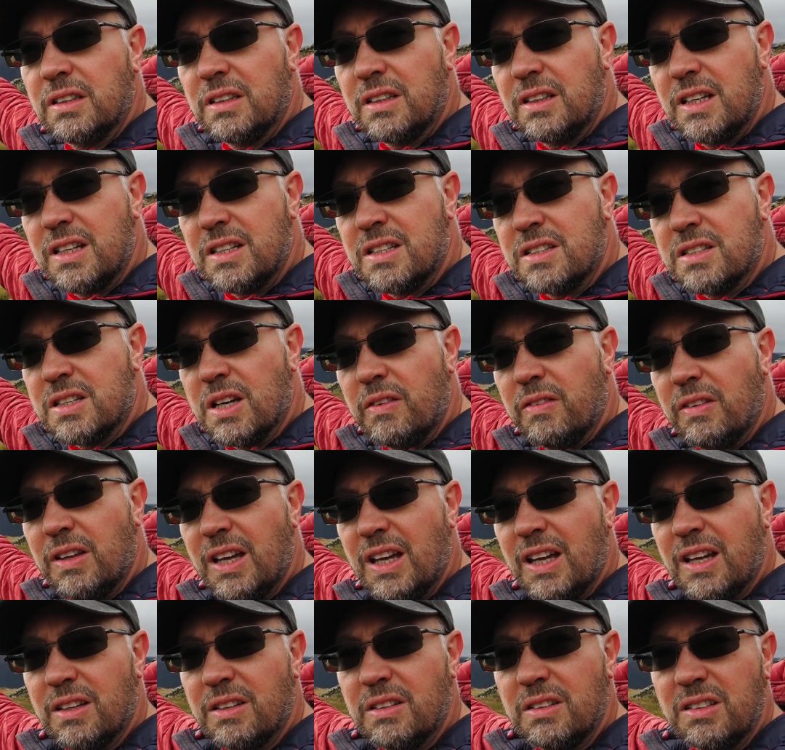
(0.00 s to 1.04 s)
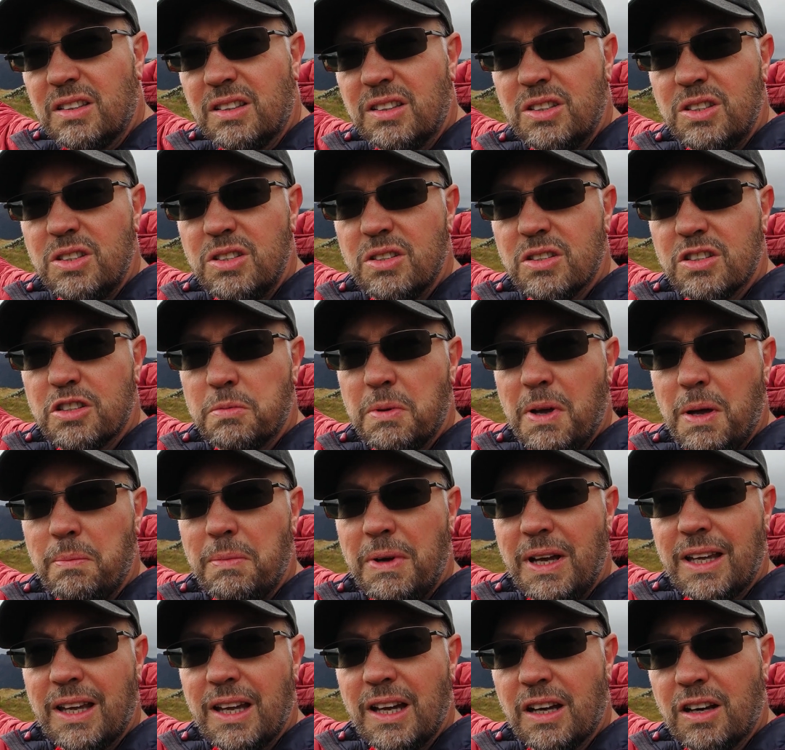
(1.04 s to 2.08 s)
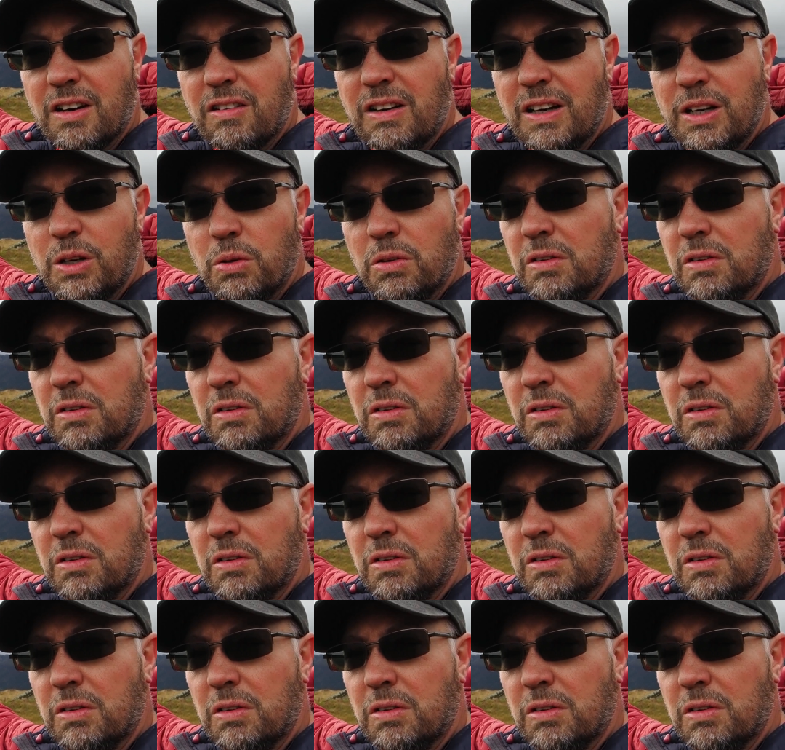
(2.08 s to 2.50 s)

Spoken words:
the distance over there, just about make out Crinkle